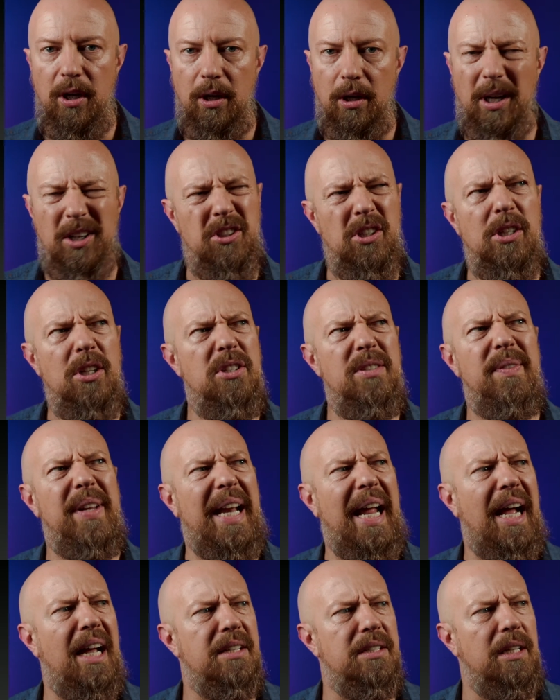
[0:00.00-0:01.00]
Actually, it doesn't even
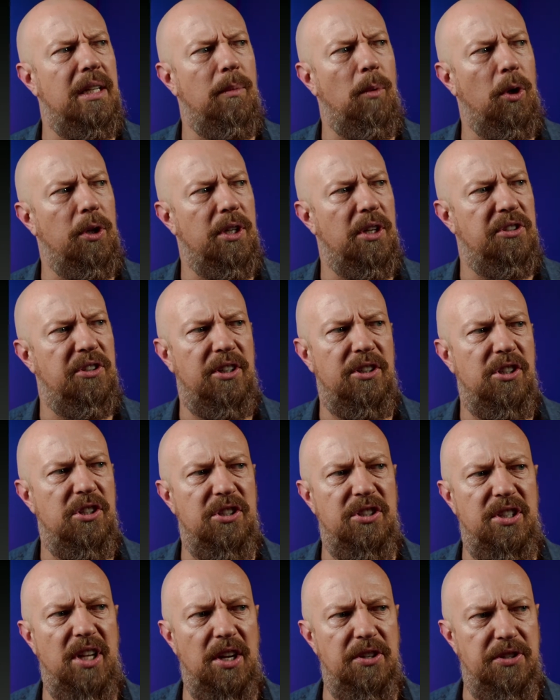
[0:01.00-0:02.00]
ask anymore, does it? It
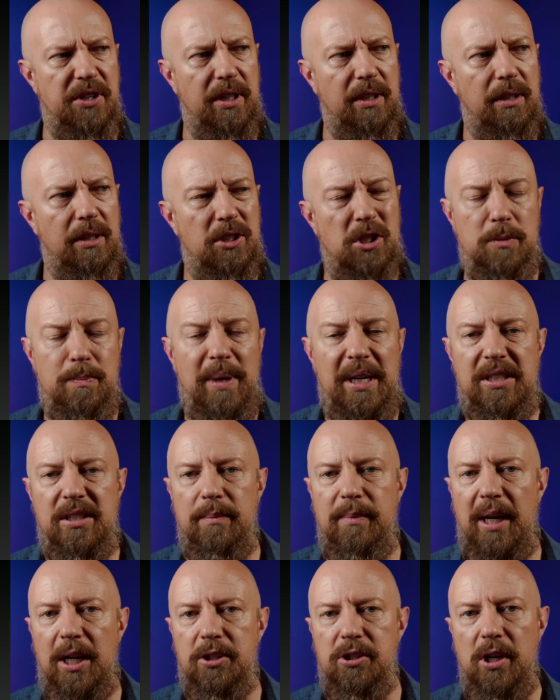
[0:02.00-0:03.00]
just does it. It just makes it
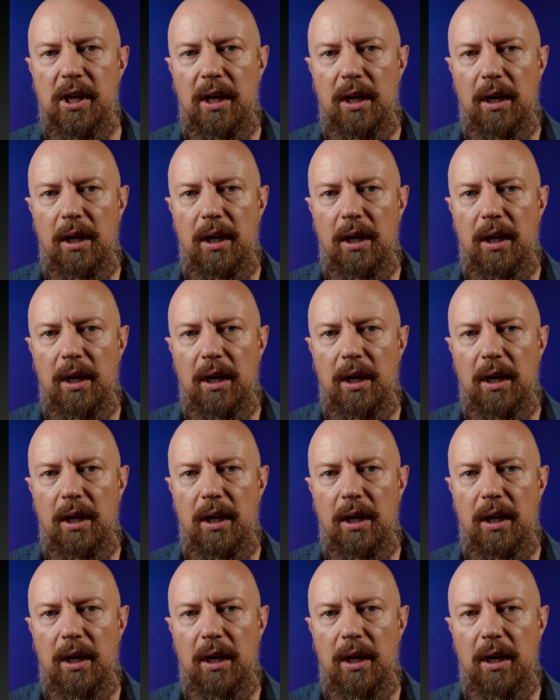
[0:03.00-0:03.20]
match.